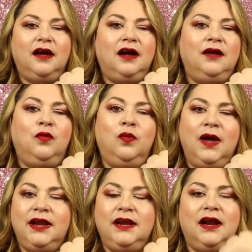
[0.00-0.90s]
I
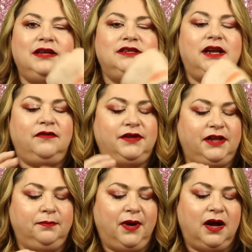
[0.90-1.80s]
wet it. I did
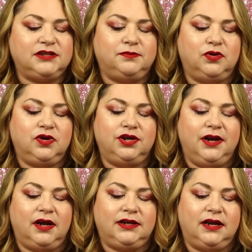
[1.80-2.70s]
everything possible. Could
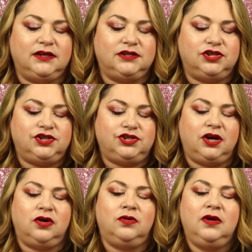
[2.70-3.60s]
not get it to
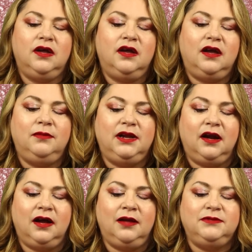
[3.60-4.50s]
show. I mean,
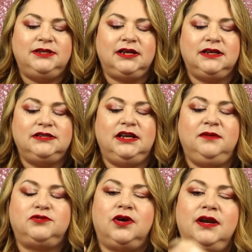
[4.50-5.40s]
I'm digging
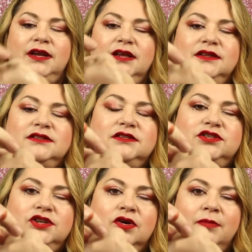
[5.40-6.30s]
deep trying to get this to
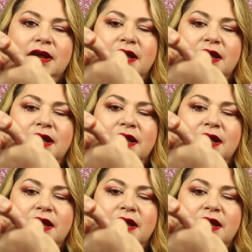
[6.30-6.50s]
show in my